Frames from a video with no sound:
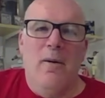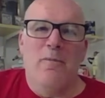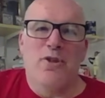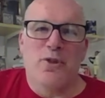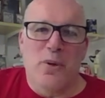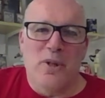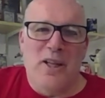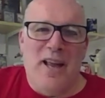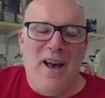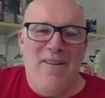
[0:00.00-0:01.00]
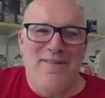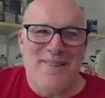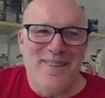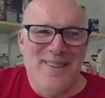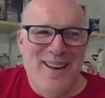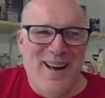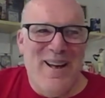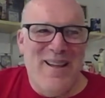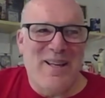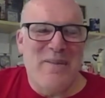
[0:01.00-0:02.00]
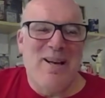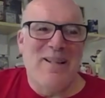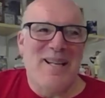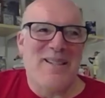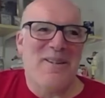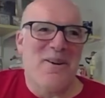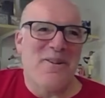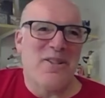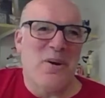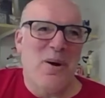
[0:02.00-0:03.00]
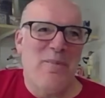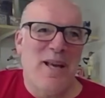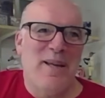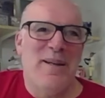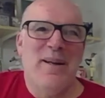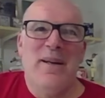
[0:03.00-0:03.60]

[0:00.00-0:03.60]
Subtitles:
Shortly after, I think in my next card show, I paid